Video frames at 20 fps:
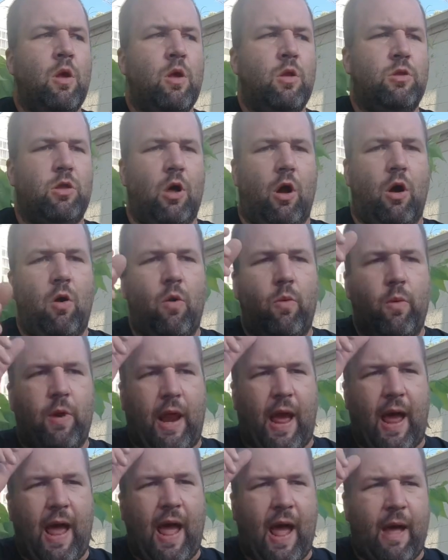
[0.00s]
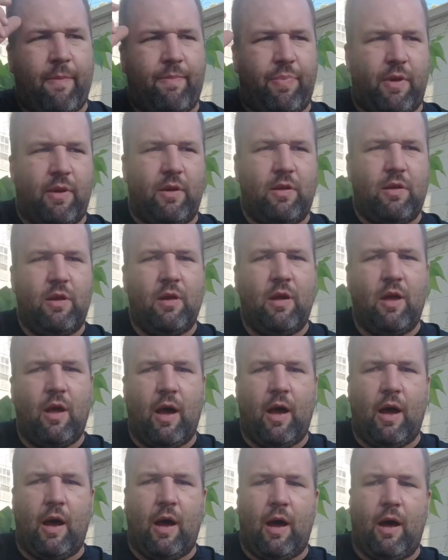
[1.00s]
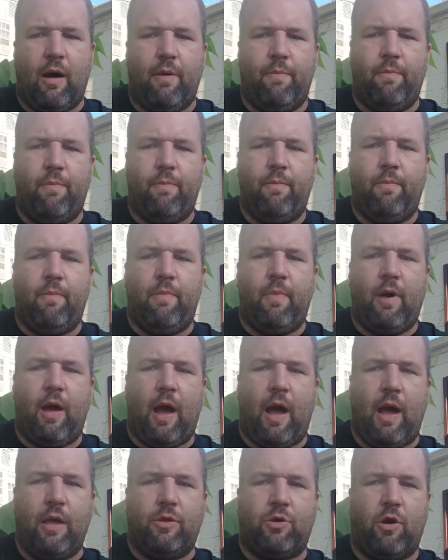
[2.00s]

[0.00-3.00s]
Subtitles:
So when that happened, I